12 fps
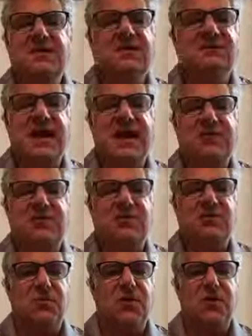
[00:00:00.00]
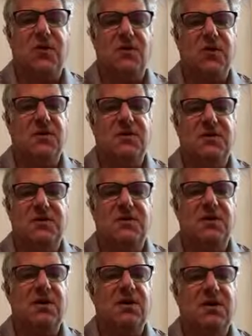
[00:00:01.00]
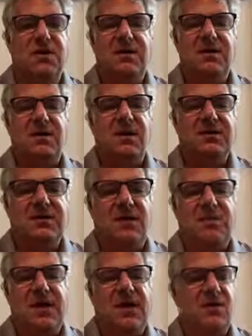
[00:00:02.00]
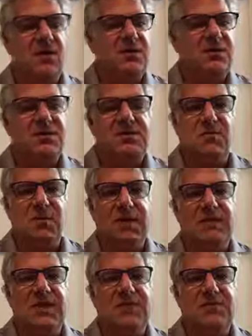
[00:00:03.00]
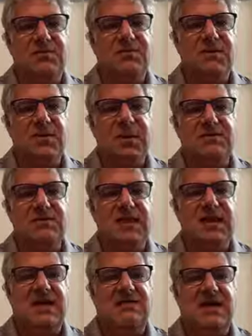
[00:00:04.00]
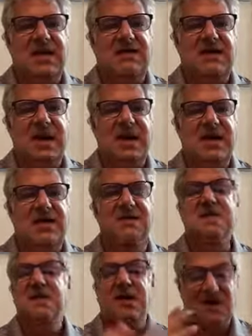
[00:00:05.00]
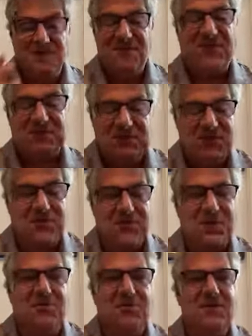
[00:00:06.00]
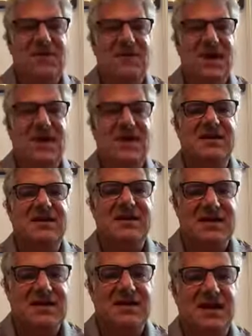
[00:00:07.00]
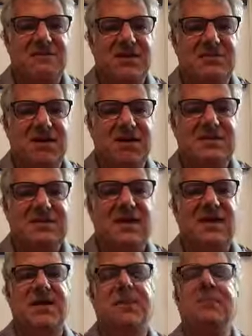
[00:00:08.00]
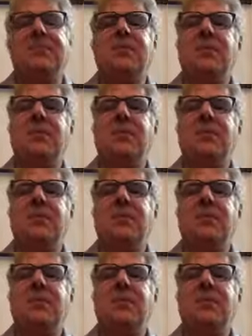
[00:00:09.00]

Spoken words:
in Madison Square Garden, or, I saw a great article this morning about the new football stadium in LA. Eventually there will be fans in that football stadium.